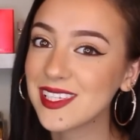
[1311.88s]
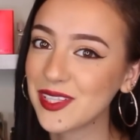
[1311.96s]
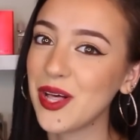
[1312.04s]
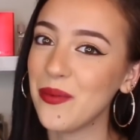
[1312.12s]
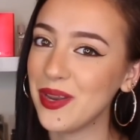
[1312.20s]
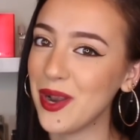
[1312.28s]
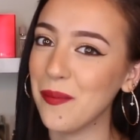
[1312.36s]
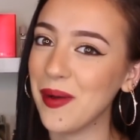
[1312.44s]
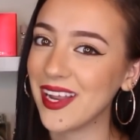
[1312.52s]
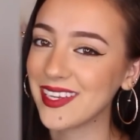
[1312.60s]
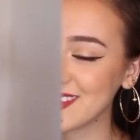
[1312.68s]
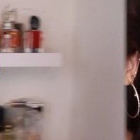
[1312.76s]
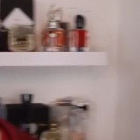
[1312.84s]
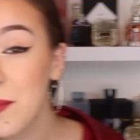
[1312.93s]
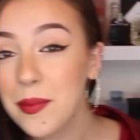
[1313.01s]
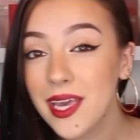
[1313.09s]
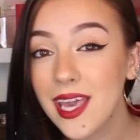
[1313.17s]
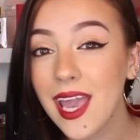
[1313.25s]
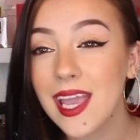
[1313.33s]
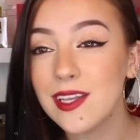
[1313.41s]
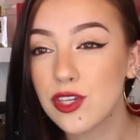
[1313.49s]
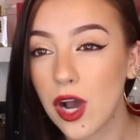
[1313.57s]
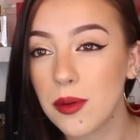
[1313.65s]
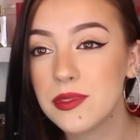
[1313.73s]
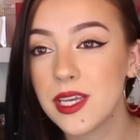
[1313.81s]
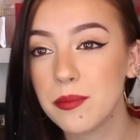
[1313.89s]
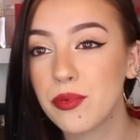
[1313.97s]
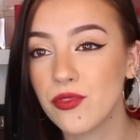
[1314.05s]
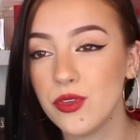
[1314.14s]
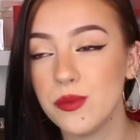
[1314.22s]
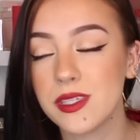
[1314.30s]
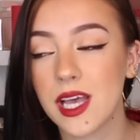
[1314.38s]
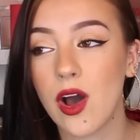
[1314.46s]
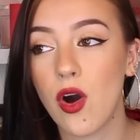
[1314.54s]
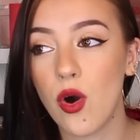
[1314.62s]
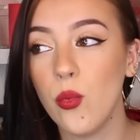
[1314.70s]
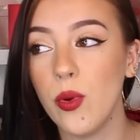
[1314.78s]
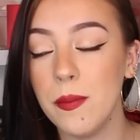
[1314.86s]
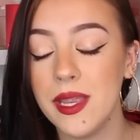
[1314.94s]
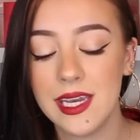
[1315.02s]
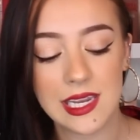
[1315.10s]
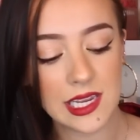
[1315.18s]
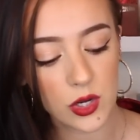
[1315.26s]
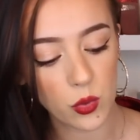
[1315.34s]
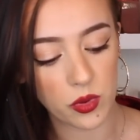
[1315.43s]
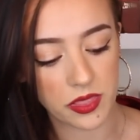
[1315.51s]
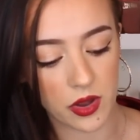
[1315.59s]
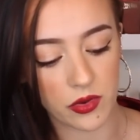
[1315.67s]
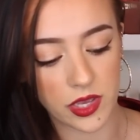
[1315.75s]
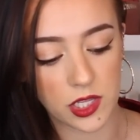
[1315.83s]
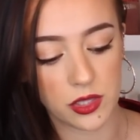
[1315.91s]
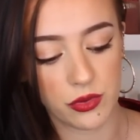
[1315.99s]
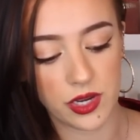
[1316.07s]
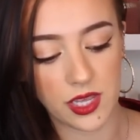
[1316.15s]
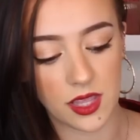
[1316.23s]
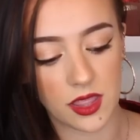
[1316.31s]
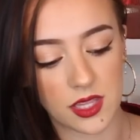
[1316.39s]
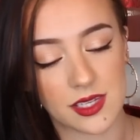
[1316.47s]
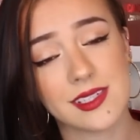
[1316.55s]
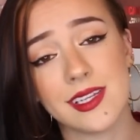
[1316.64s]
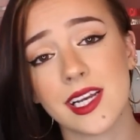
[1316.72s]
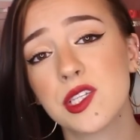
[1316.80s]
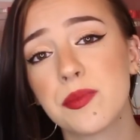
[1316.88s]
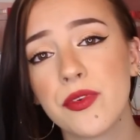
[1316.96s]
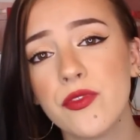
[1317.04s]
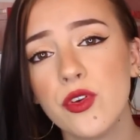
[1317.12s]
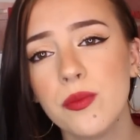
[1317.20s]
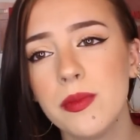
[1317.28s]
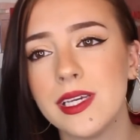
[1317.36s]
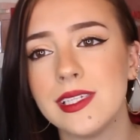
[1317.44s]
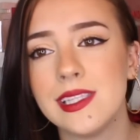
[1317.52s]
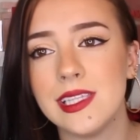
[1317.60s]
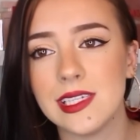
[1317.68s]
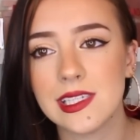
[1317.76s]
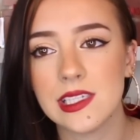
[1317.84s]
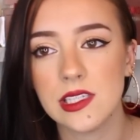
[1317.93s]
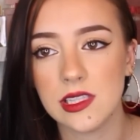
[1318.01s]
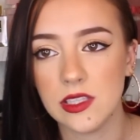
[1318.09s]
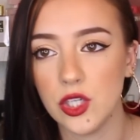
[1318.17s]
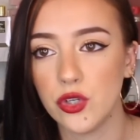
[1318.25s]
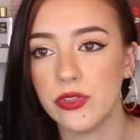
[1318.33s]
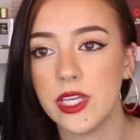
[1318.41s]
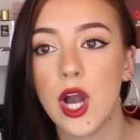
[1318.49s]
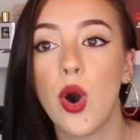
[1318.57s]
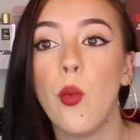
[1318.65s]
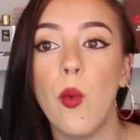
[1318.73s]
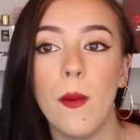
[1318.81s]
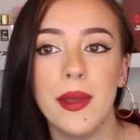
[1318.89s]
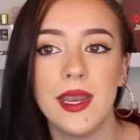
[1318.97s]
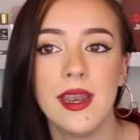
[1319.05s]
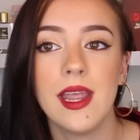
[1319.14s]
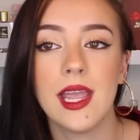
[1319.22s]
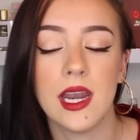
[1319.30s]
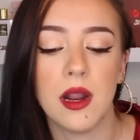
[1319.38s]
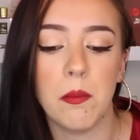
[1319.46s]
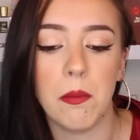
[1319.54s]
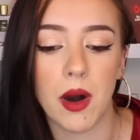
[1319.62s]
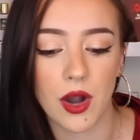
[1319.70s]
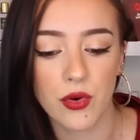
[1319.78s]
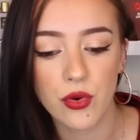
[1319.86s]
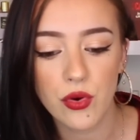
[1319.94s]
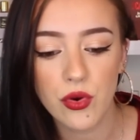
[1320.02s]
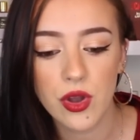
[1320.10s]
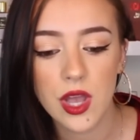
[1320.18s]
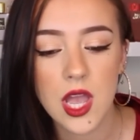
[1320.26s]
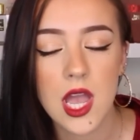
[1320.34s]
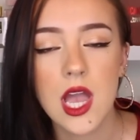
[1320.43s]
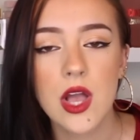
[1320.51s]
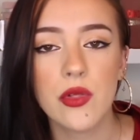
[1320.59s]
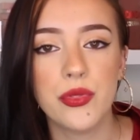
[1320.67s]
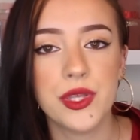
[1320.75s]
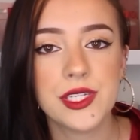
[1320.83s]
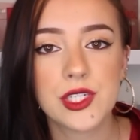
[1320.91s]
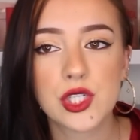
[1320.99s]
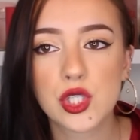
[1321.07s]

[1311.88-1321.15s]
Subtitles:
is Chloe Nomad. I can't make a top 10 perfumes that all women need without including this next perfume, because this is literally a woman in a bottle. This